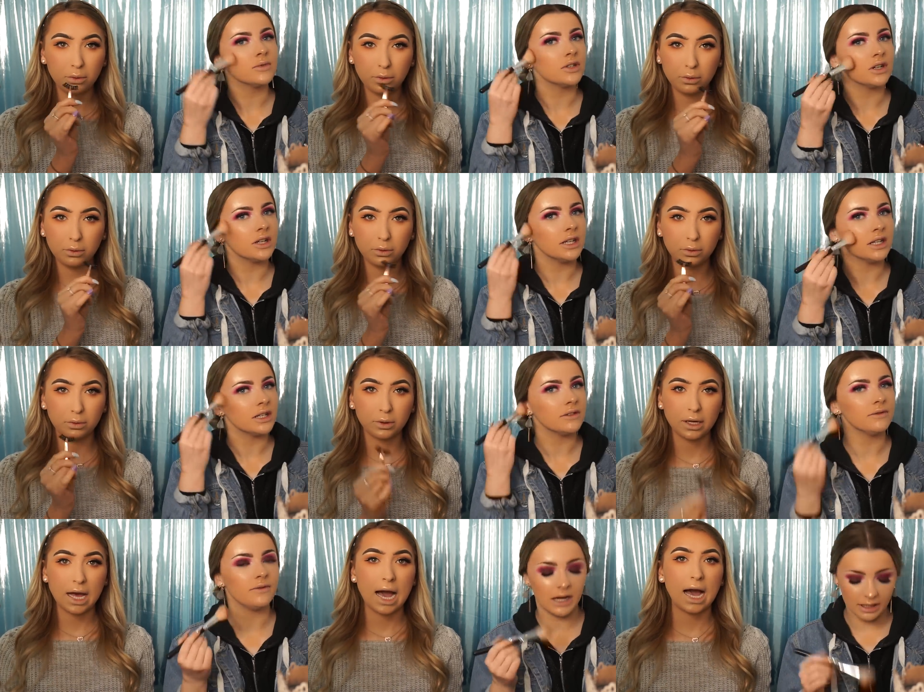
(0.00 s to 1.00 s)
Speaker 1: and we're on
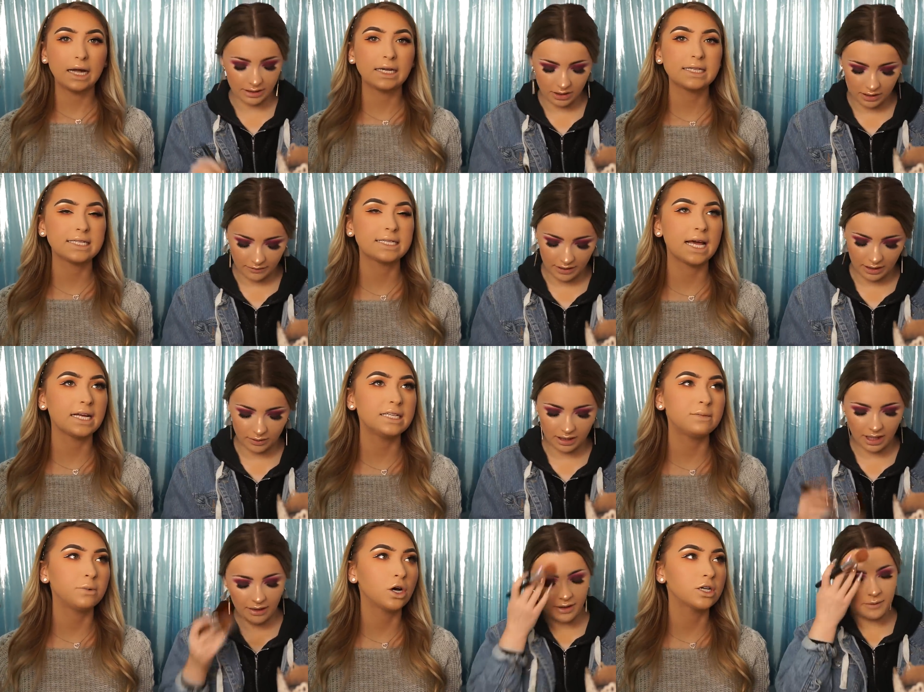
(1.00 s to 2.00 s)
here. And it's nice
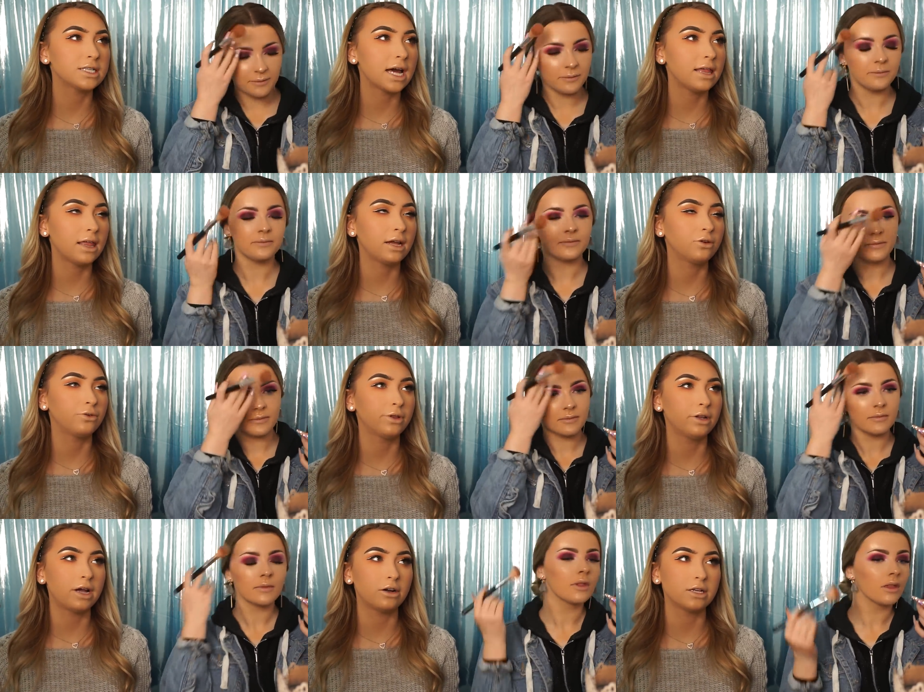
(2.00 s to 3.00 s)
together. because I think we
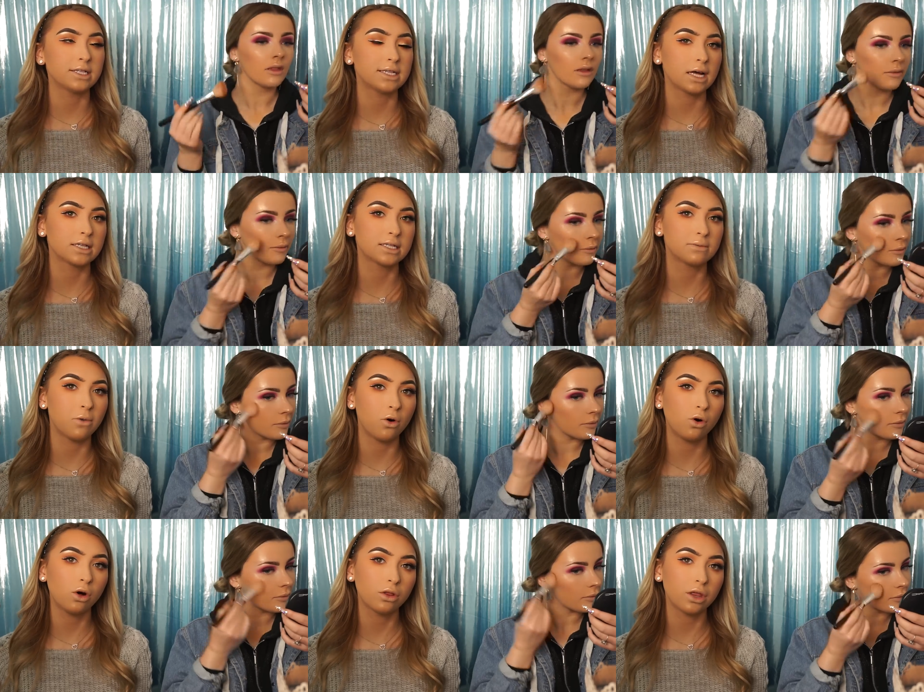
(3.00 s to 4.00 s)
the Ireland's that
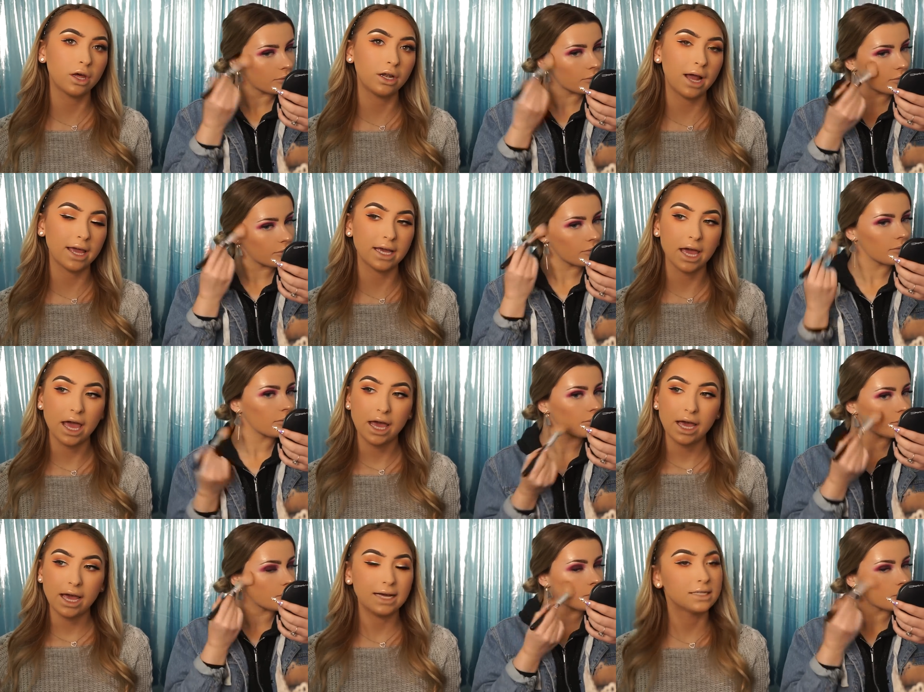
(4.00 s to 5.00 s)
small that like
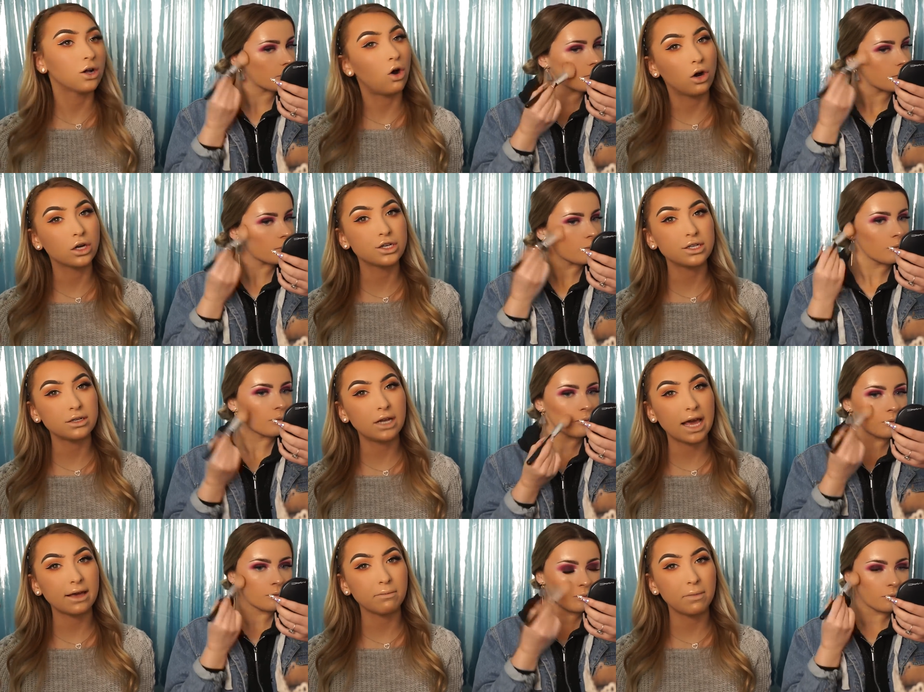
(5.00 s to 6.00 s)
it's hard to
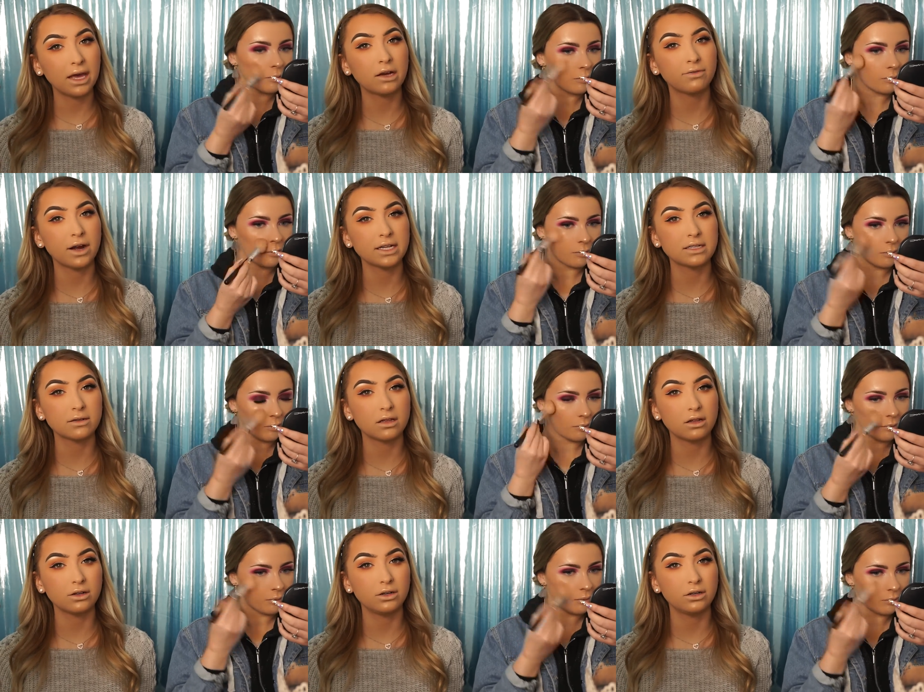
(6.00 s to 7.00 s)
like make friends with
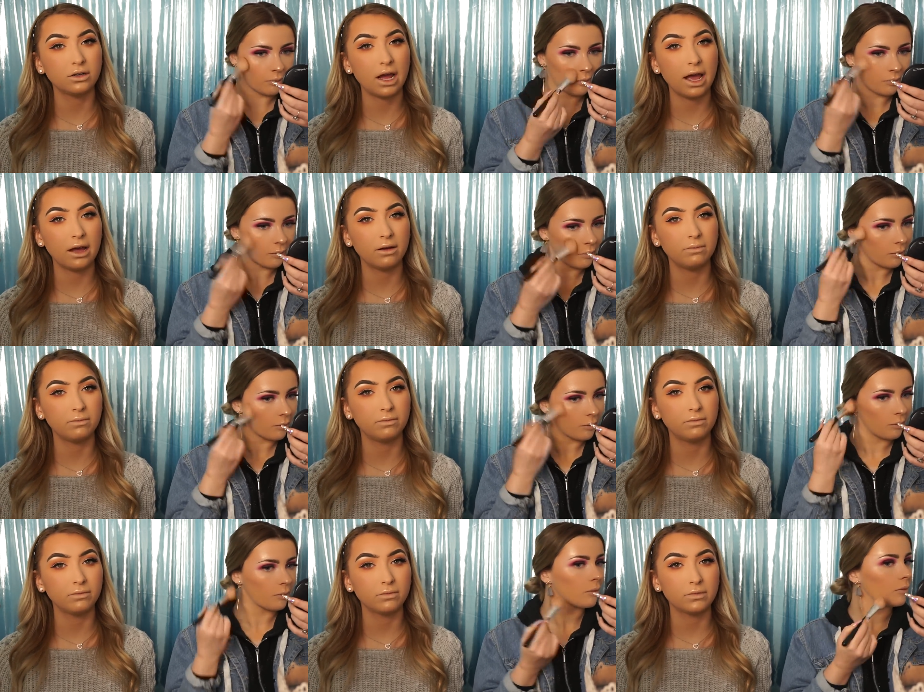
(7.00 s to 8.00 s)
other um
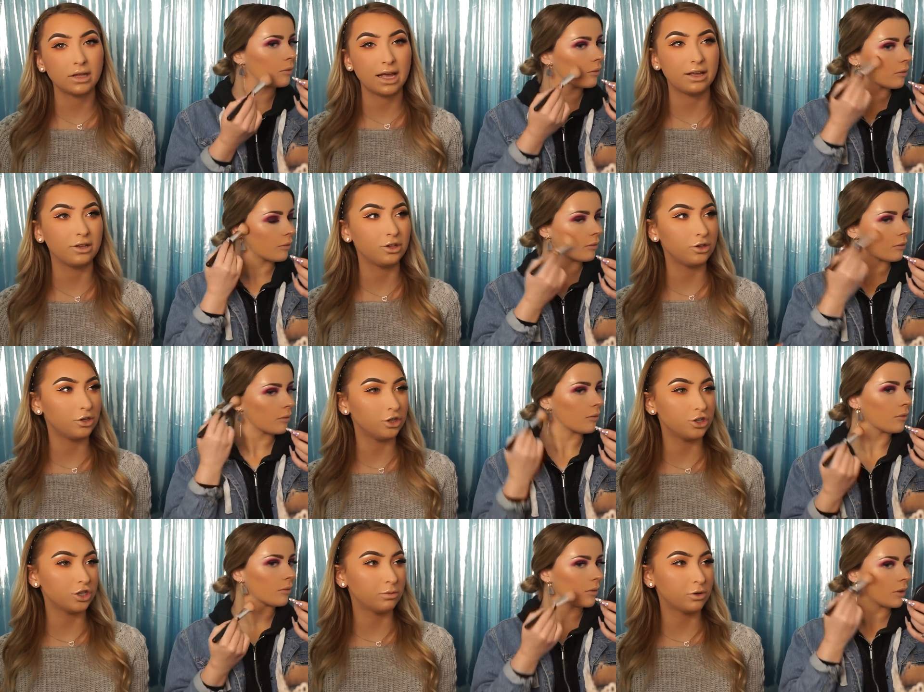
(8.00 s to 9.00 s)
like
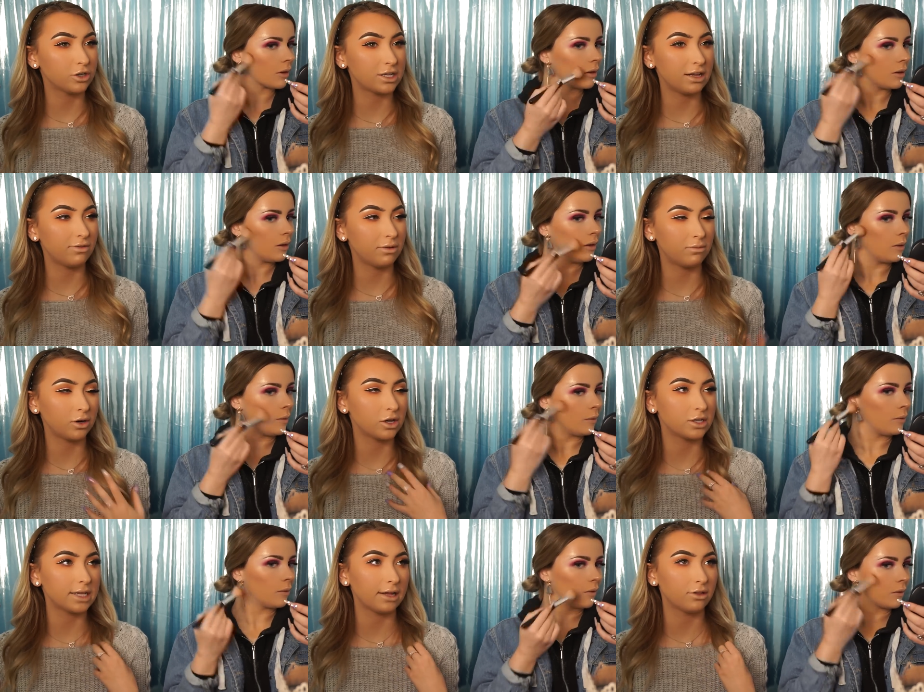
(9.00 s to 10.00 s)
YouTubers even
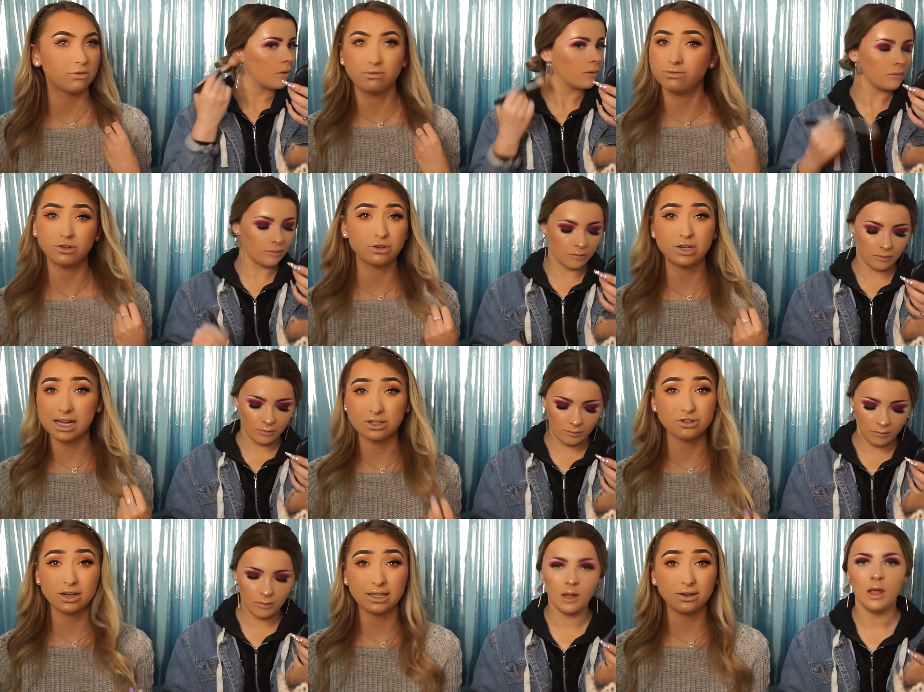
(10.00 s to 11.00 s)
because like we're
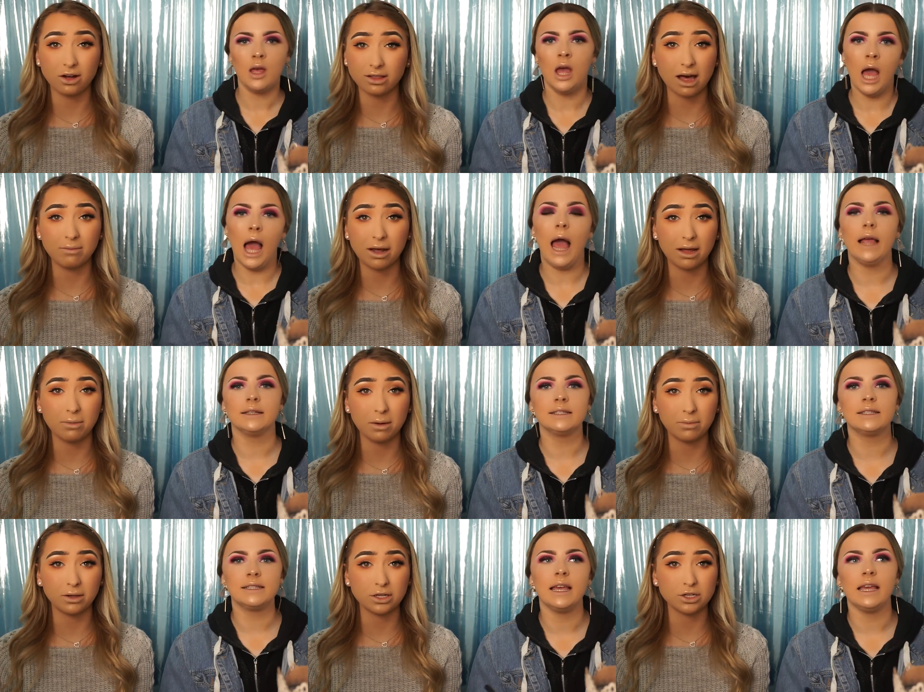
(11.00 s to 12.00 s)
literally not that many and
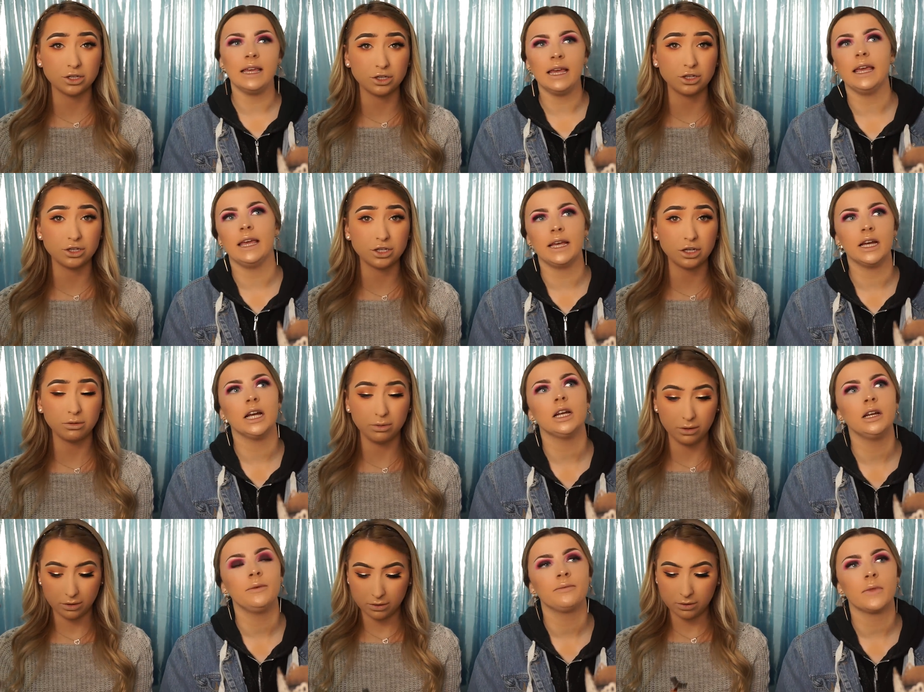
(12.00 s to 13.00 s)
people. See
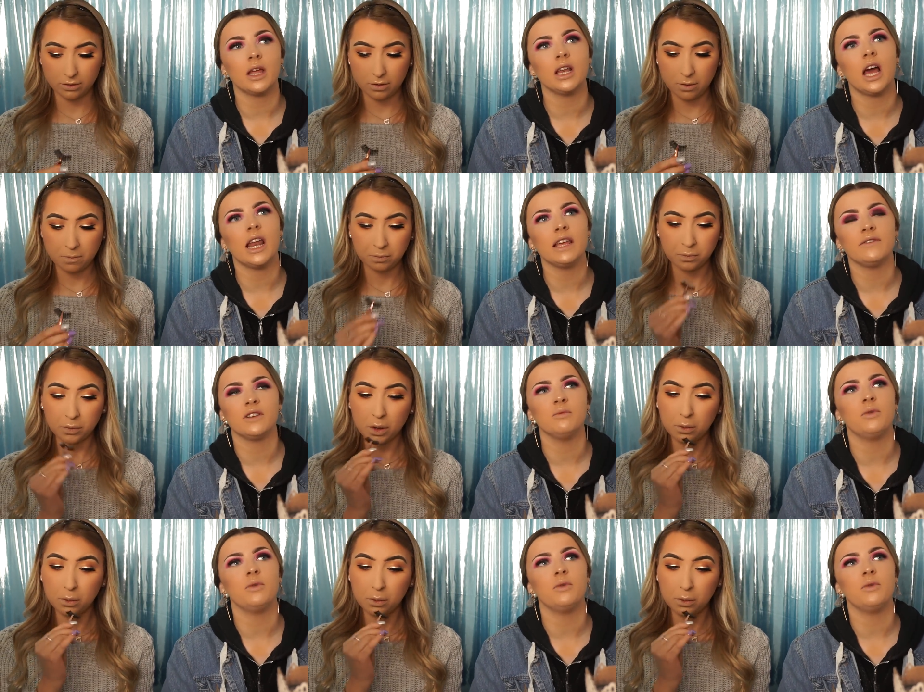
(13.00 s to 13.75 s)
here,
Speaker 2: not even